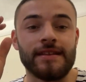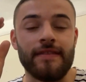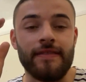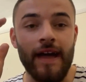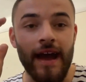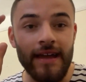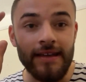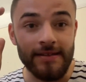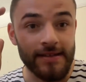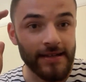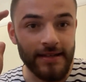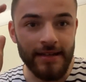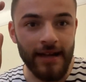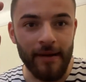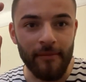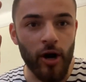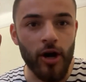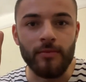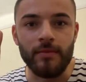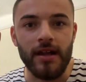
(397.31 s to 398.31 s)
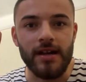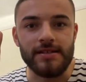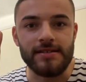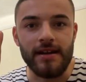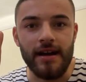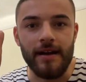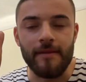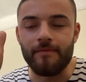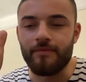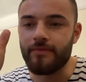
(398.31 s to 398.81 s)
They didn't come home last
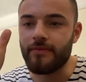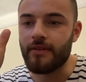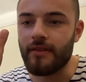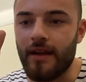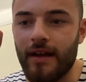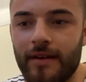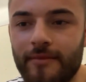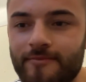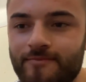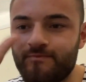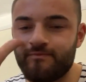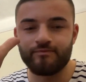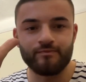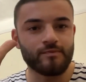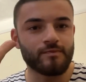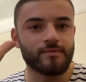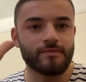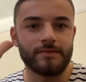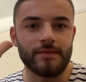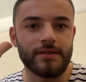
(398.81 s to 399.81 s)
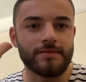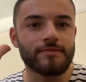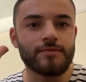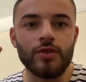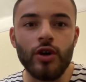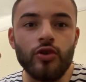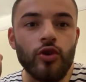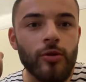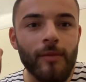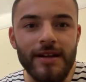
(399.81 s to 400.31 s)
night.
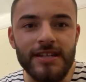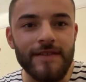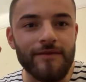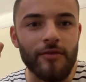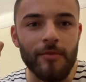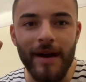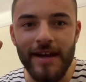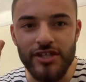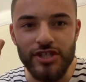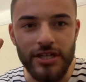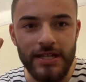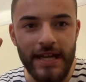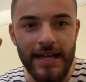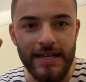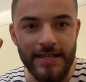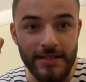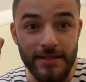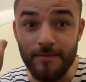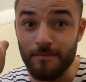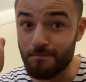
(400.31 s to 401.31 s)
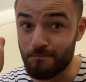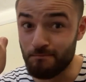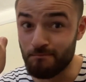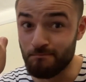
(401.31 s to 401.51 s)
Not too much information needed.